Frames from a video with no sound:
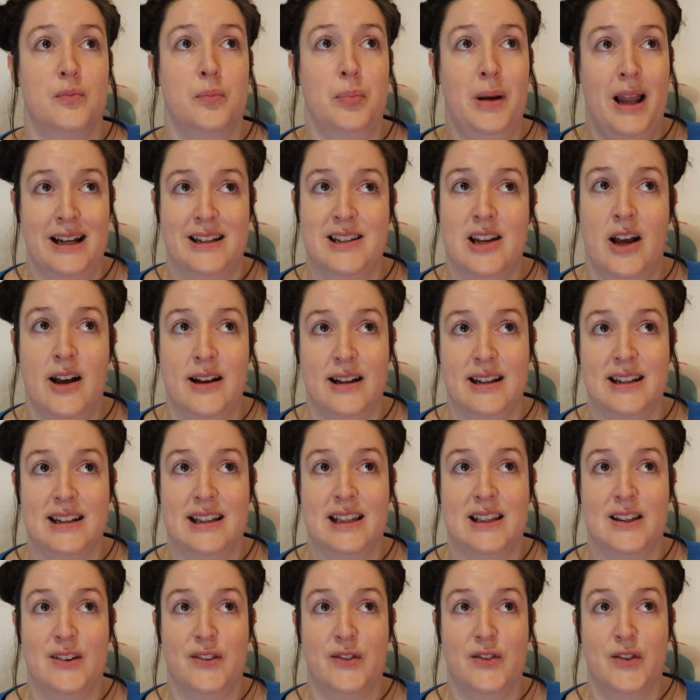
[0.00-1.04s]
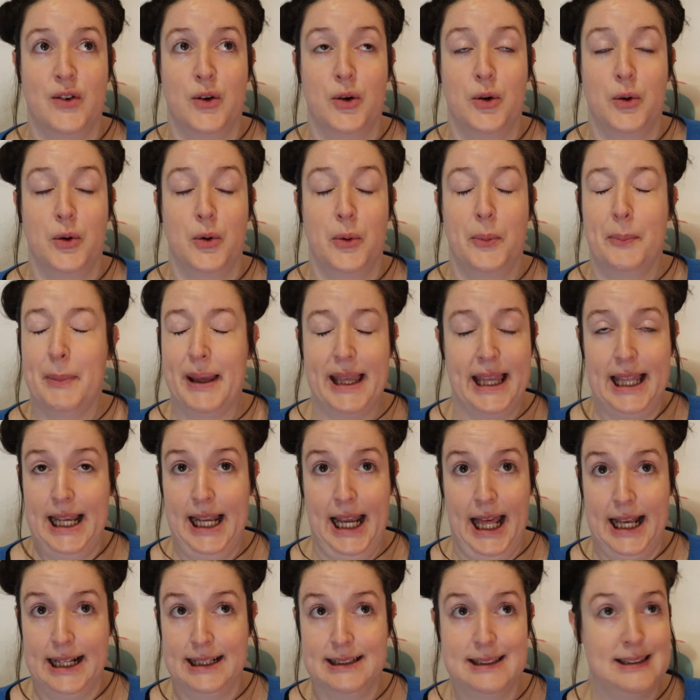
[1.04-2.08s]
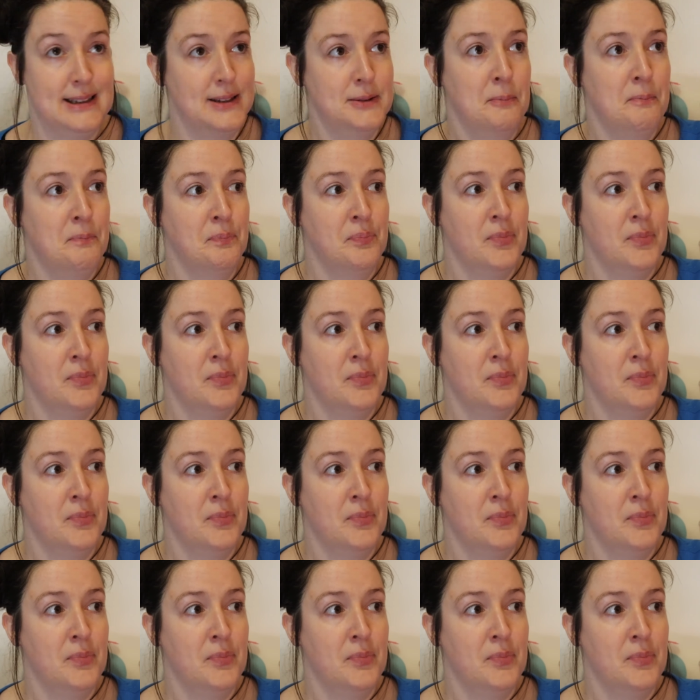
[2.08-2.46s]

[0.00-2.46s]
black tights for Mickey legs,